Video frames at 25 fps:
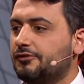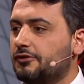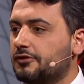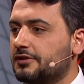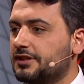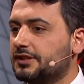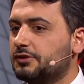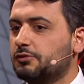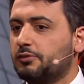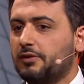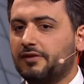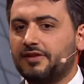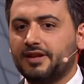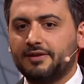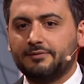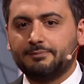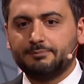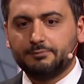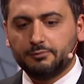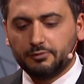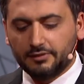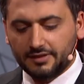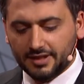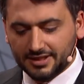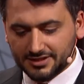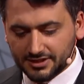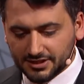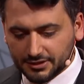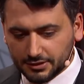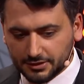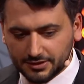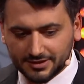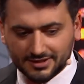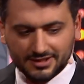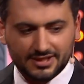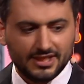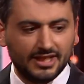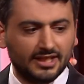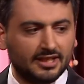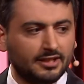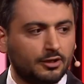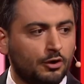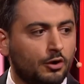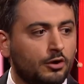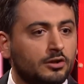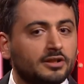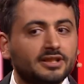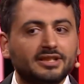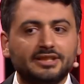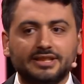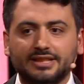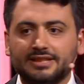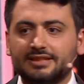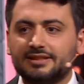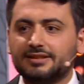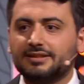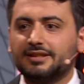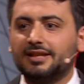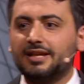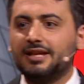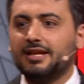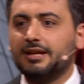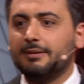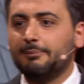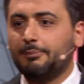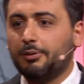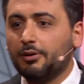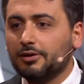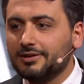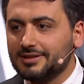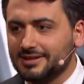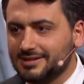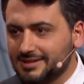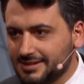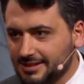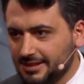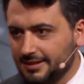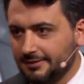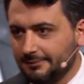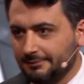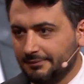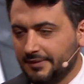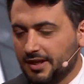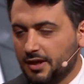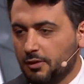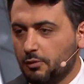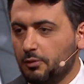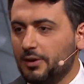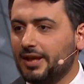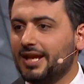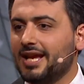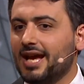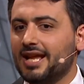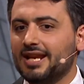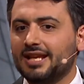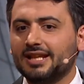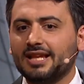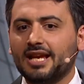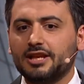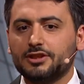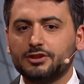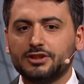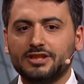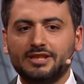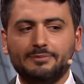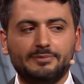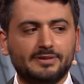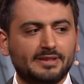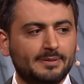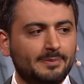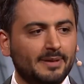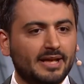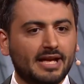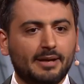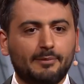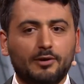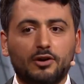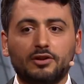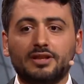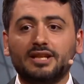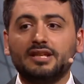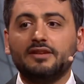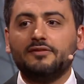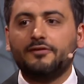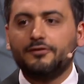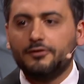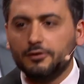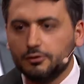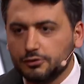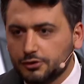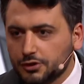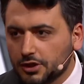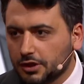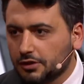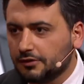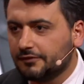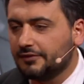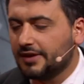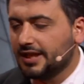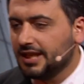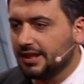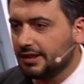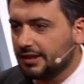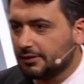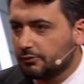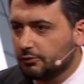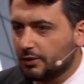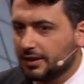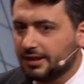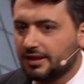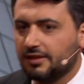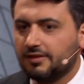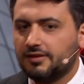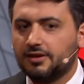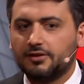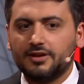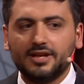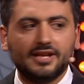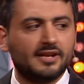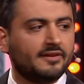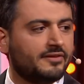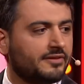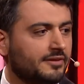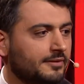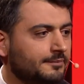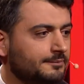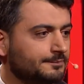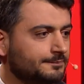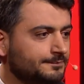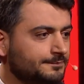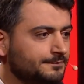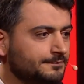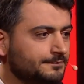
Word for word: for it with a strict, concrete policy, we cannot speak about any future of anyone in the earth.